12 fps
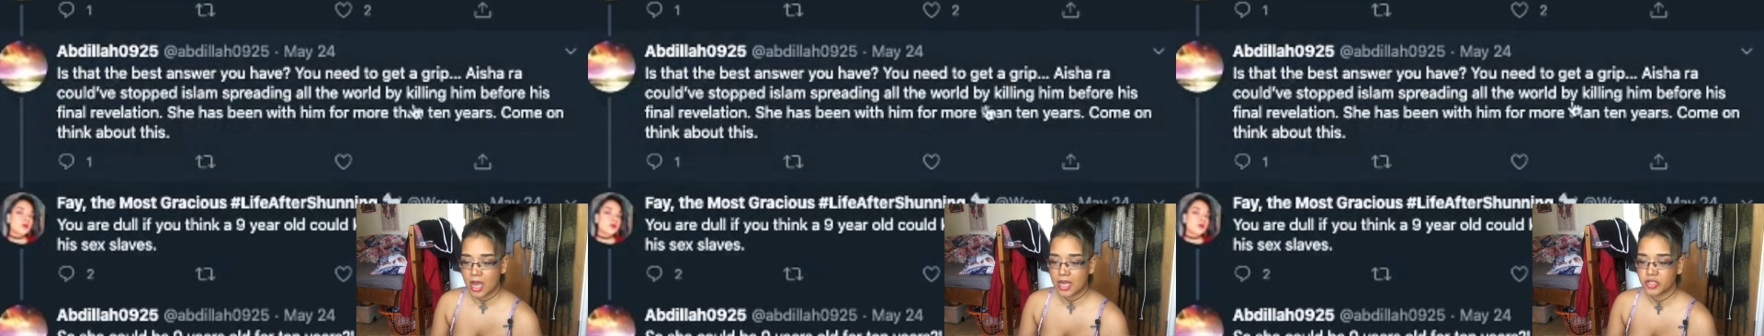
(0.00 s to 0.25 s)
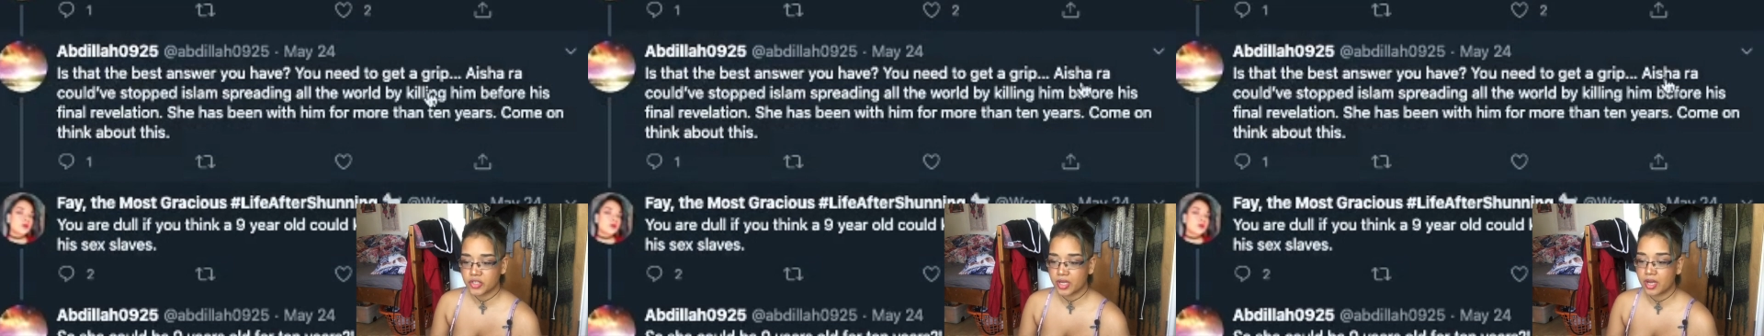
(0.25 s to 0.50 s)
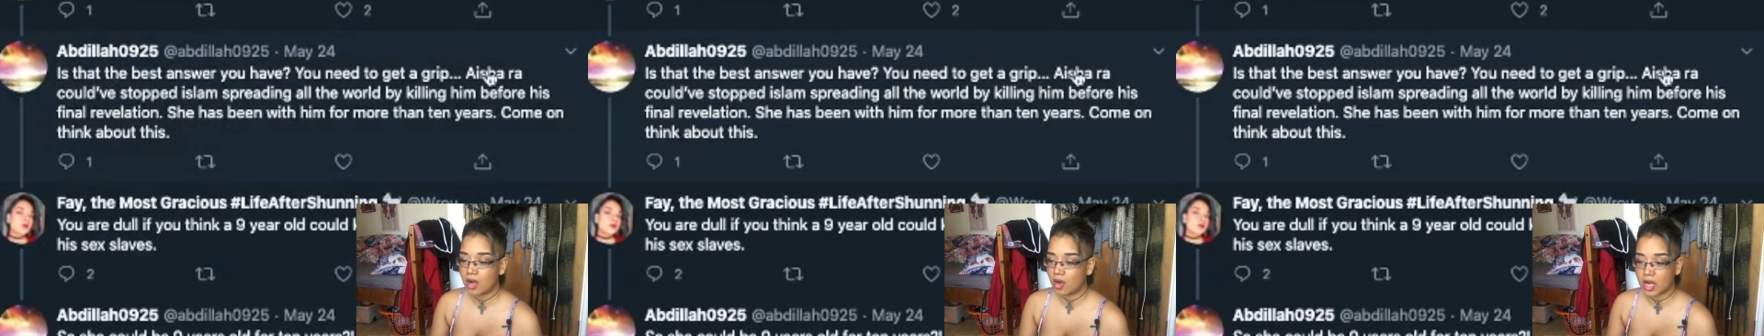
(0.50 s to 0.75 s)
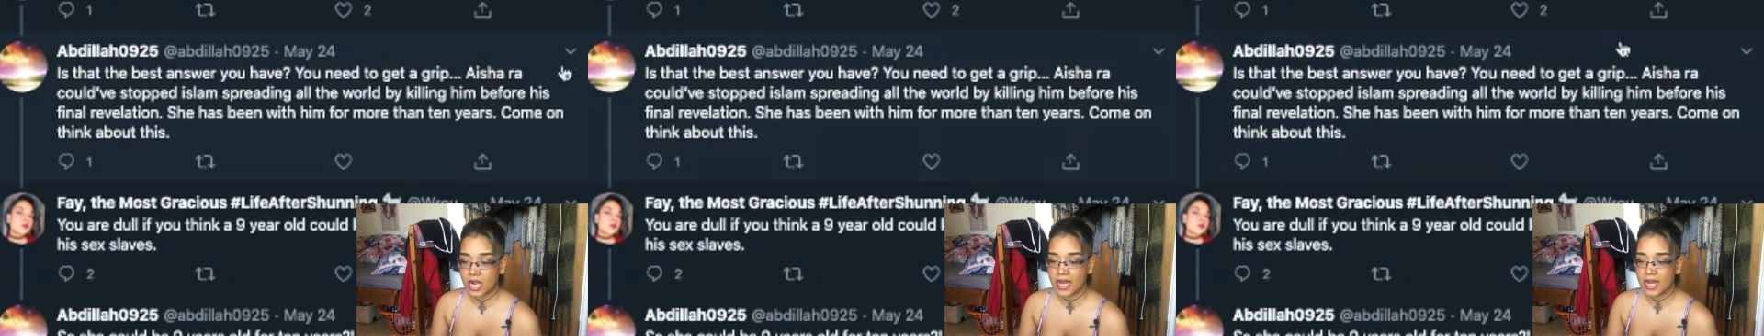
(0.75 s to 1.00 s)
Aisha
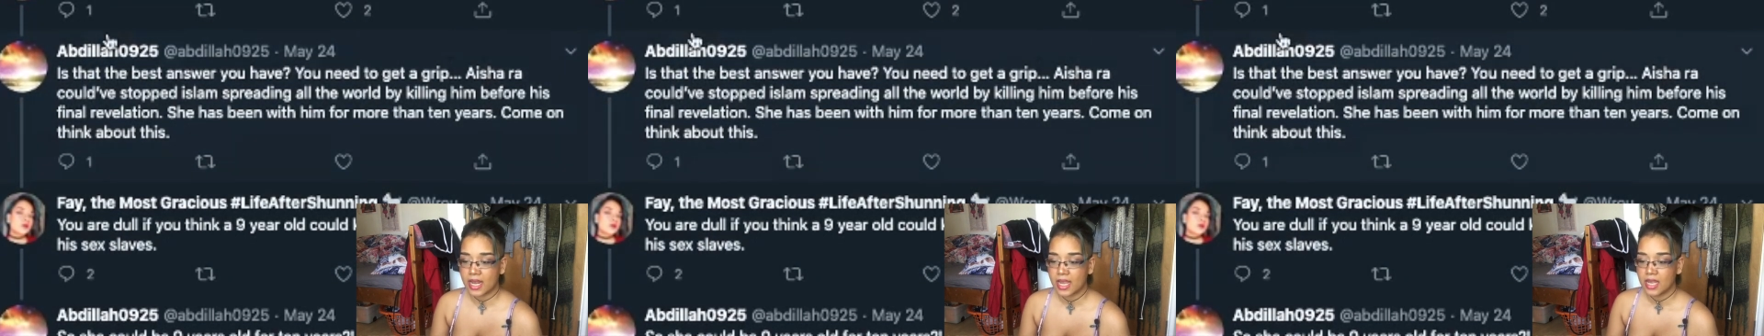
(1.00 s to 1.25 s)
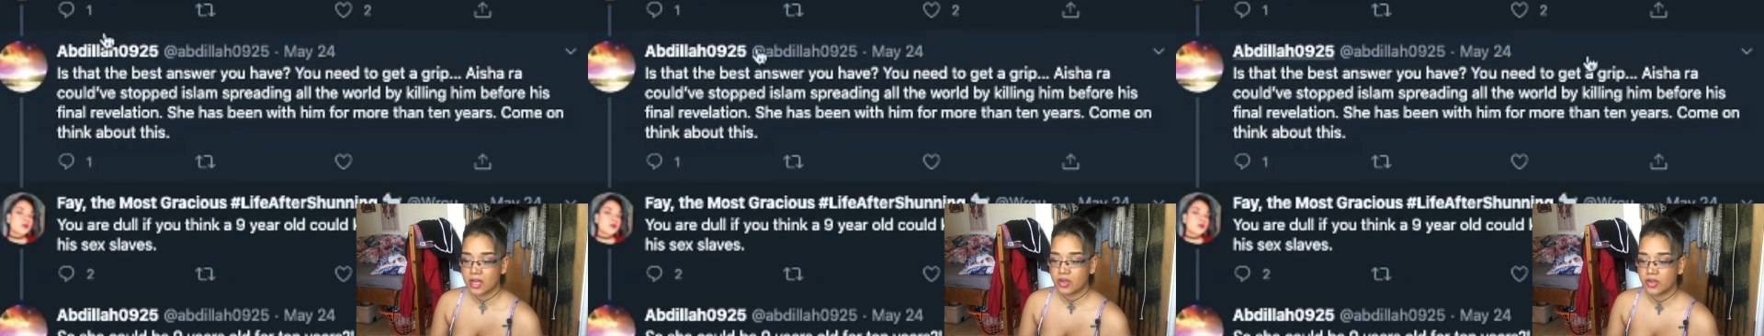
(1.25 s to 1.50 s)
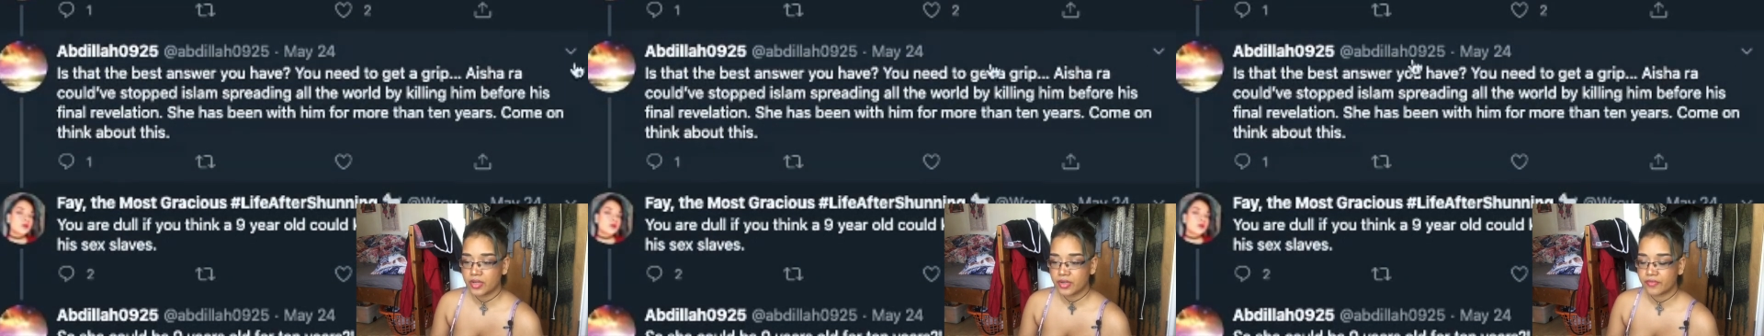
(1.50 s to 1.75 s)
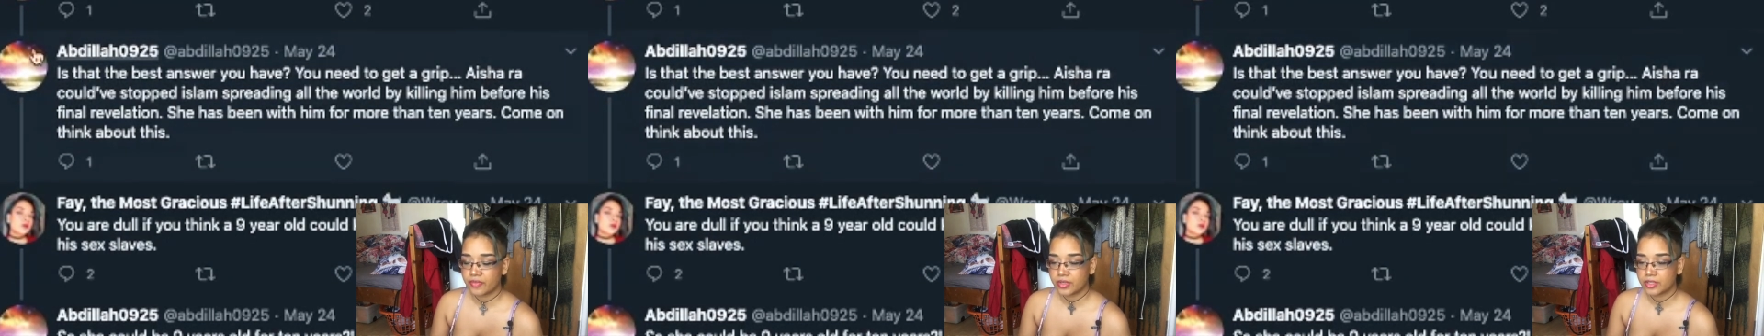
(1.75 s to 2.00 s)
R.A. could have